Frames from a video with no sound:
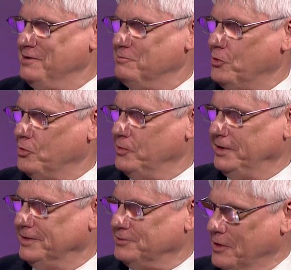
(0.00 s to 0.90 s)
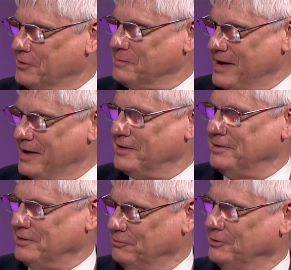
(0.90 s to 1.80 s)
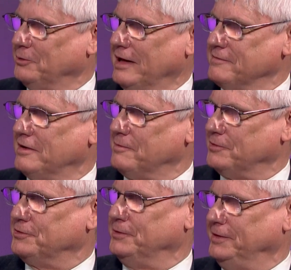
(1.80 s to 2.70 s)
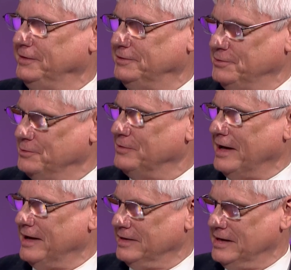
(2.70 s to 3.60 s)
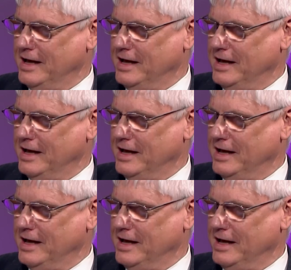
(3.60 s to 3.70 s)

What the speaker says: more we can talk about, and hopefully we'll have an opportunity to do that.